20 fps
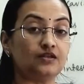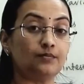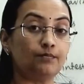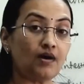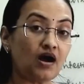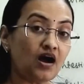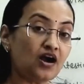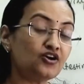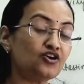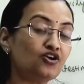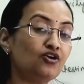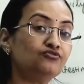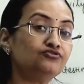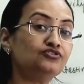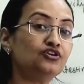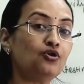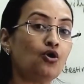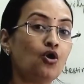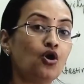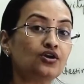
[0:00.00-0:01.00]
part of
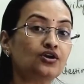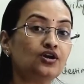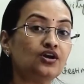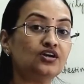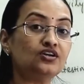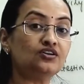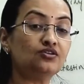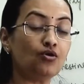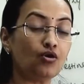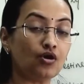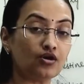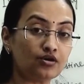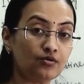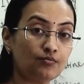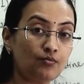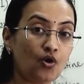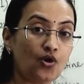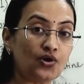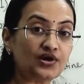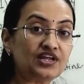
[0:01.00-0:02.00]
the organ or a
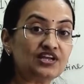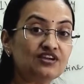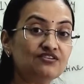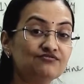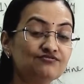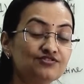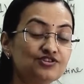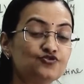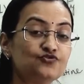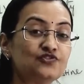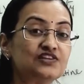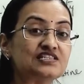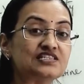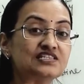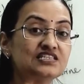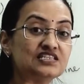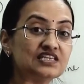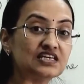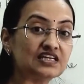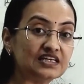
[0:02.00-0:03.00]
body which will
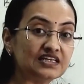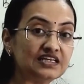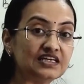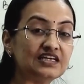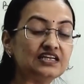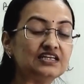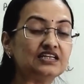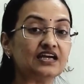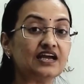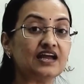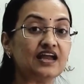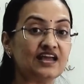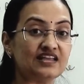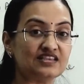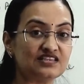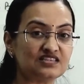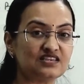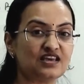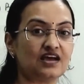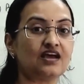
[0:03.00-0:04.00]
secrete
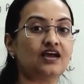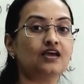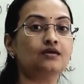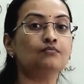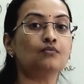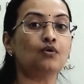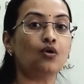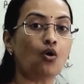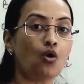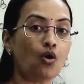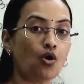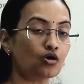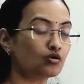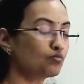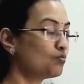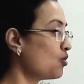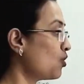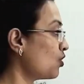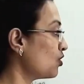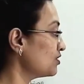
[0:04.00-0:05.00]
enzyme,
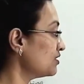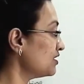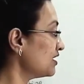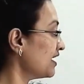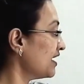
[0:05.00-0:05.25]
hormone,